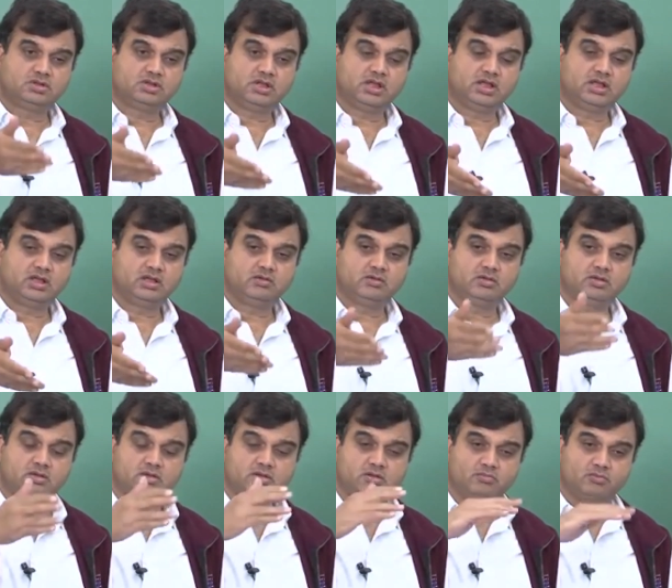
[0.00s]
the
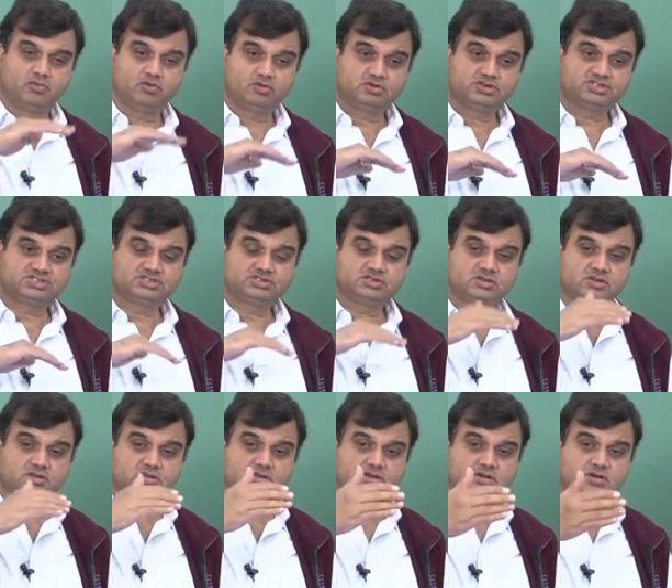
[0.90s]
modes
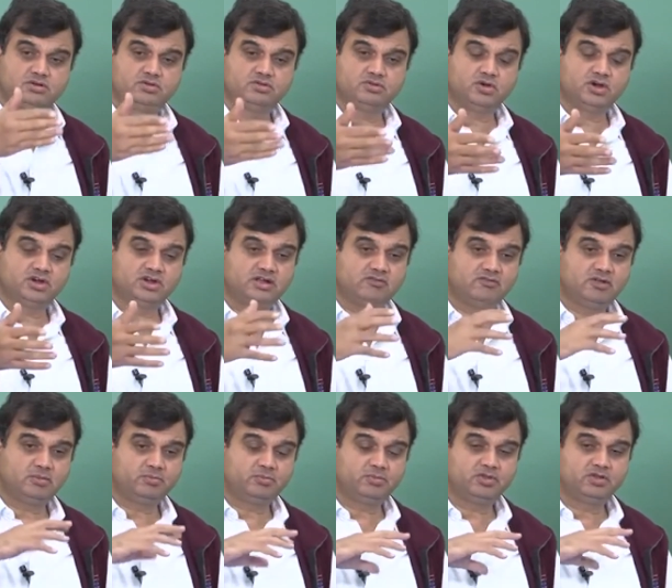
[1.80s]
do not
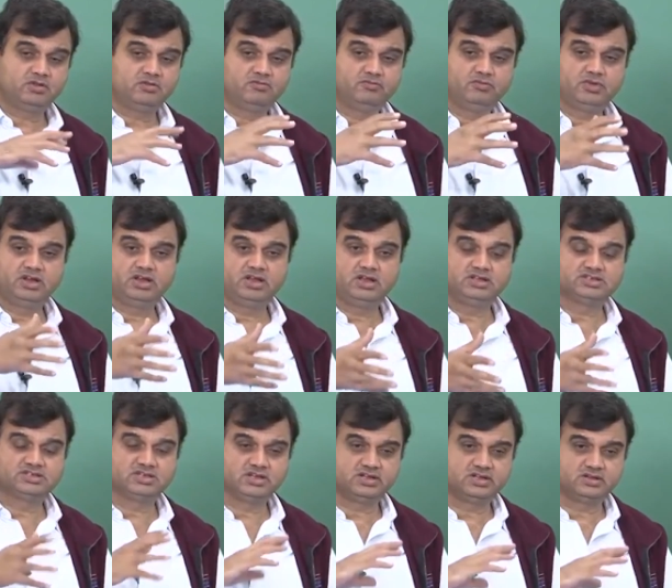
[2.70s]
develop very
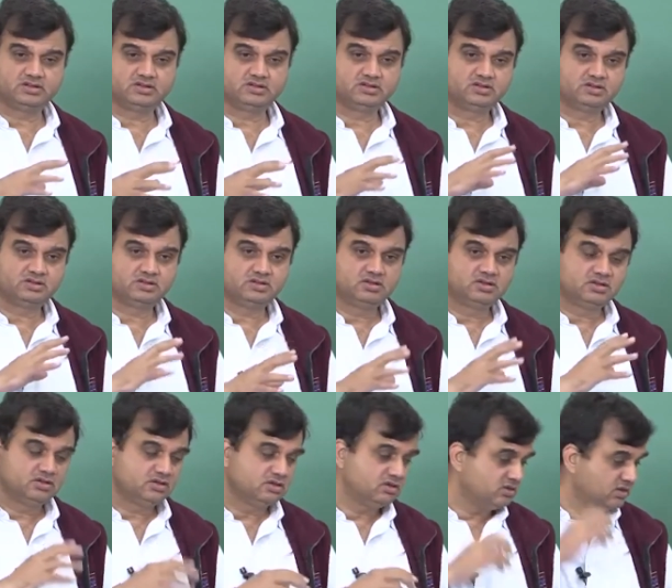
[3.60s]
easily.
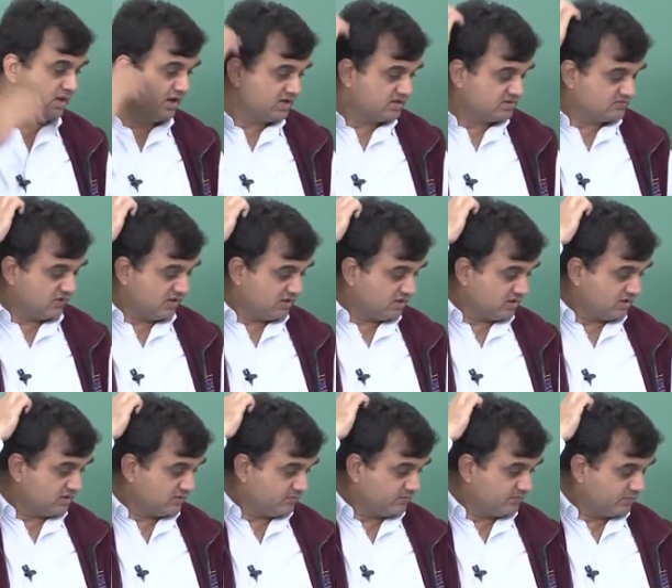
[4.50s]
That is one
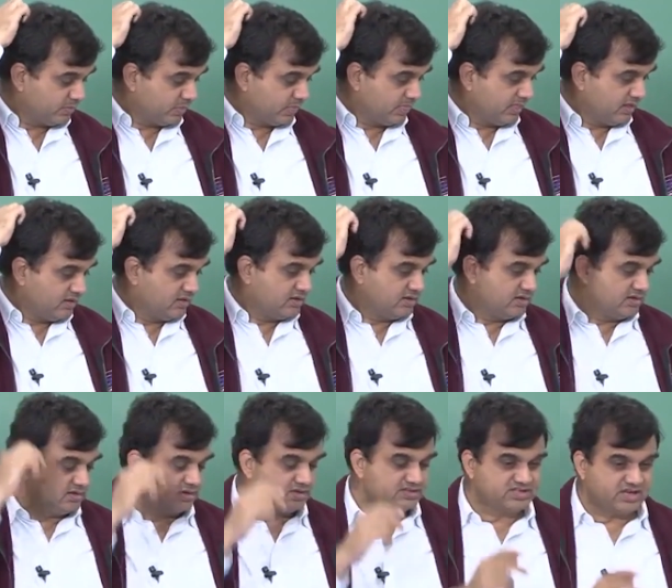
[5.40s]
thing.
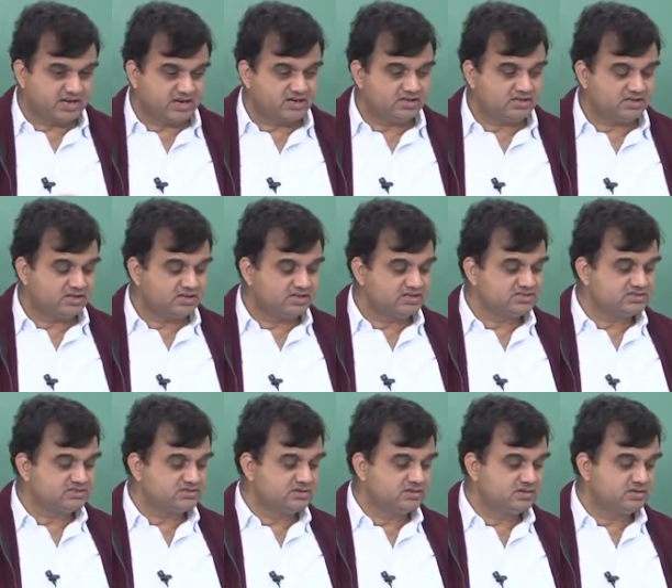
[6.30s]
The second thing
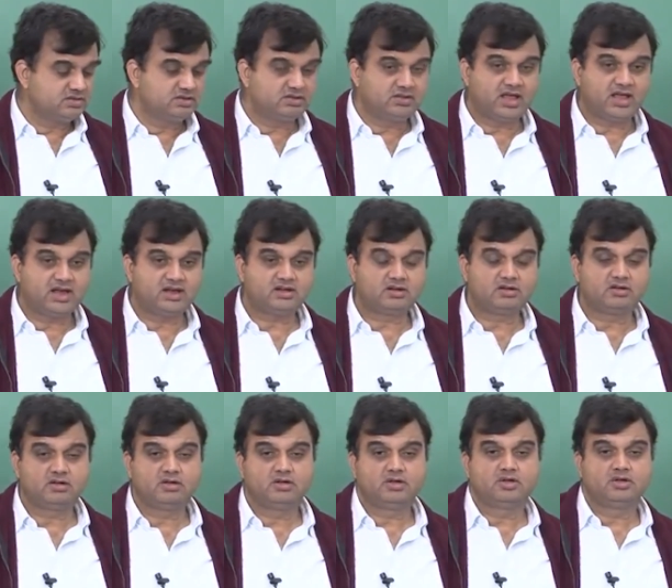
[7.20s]
is that
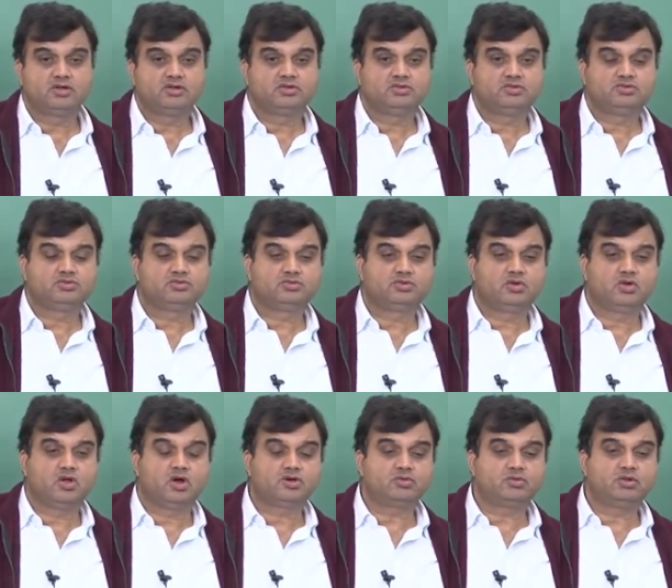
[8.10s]
you
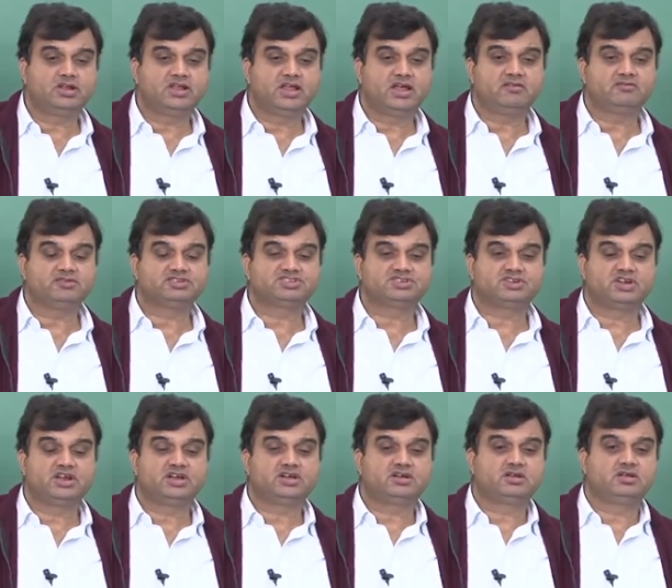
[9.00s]
not only have
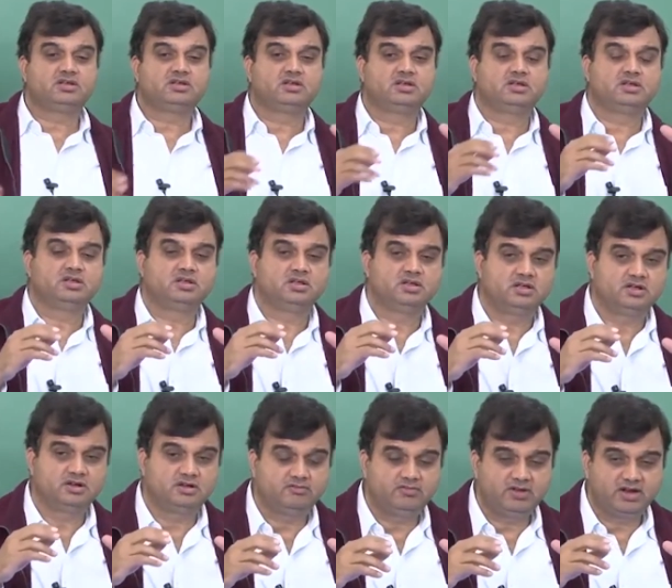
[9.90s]
straight
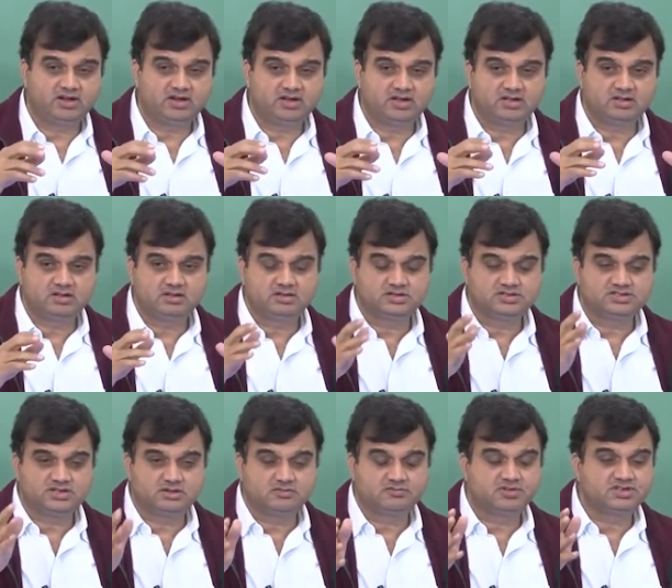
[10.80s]
reflecting
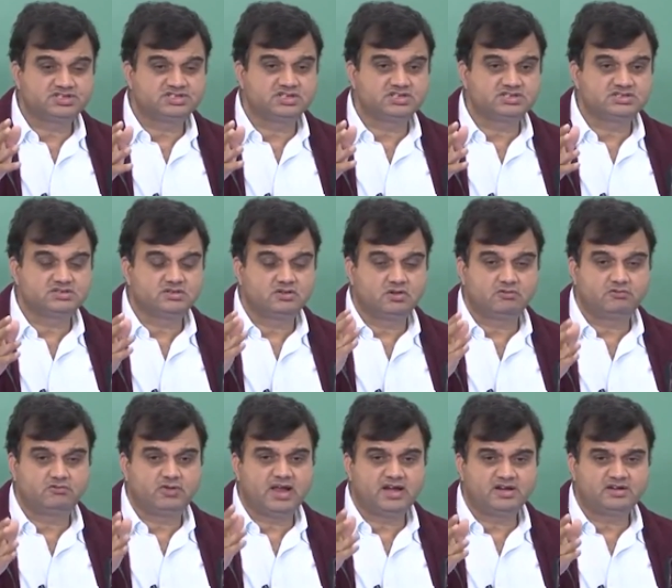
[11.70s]
surfaces or
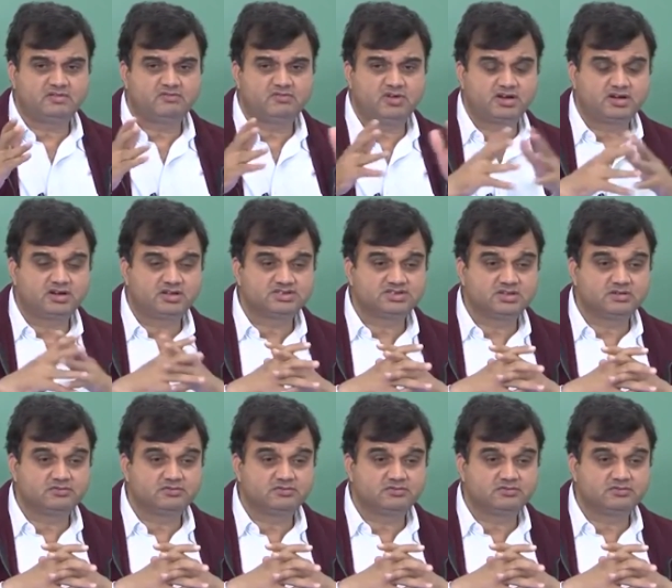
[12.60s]
flat reflecting